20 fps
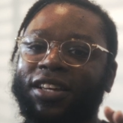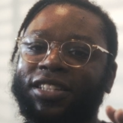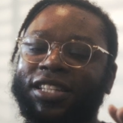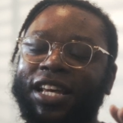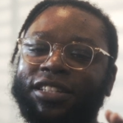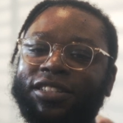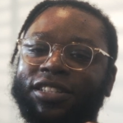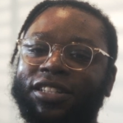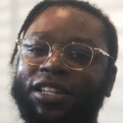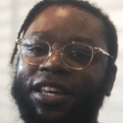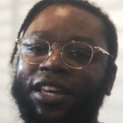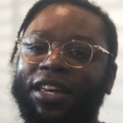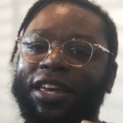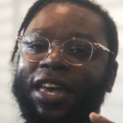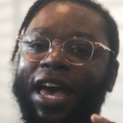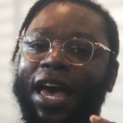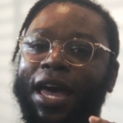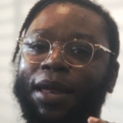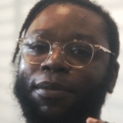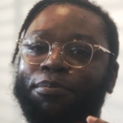essentially
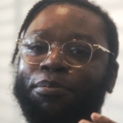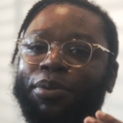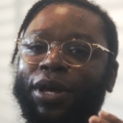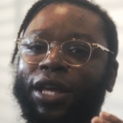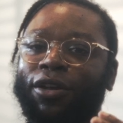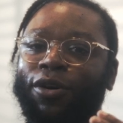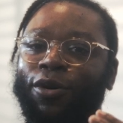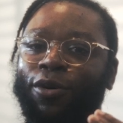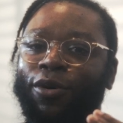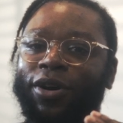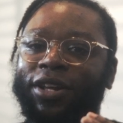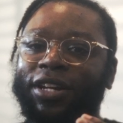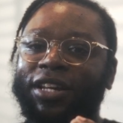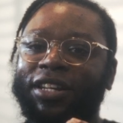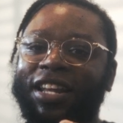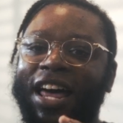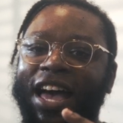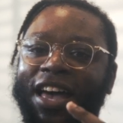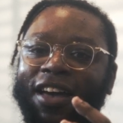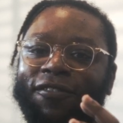get Bitcoin
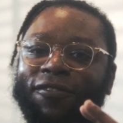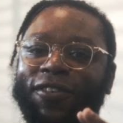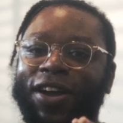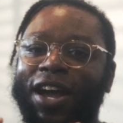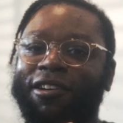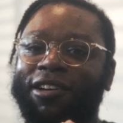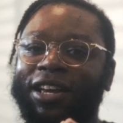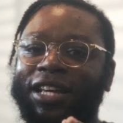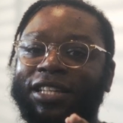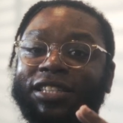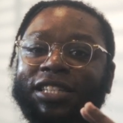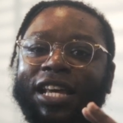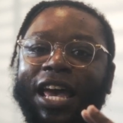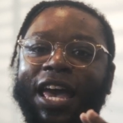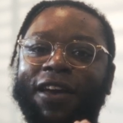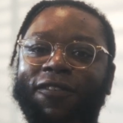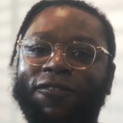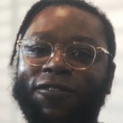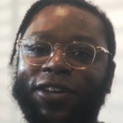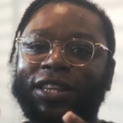in like a very
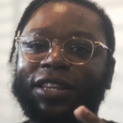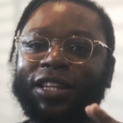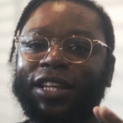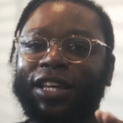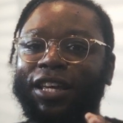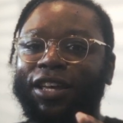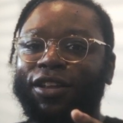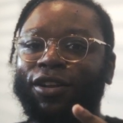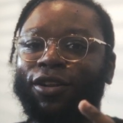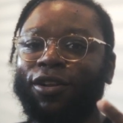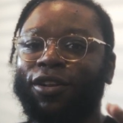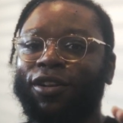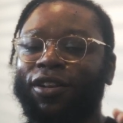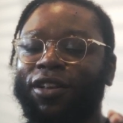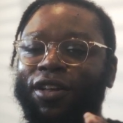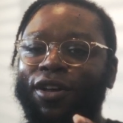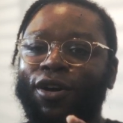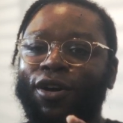safe and legal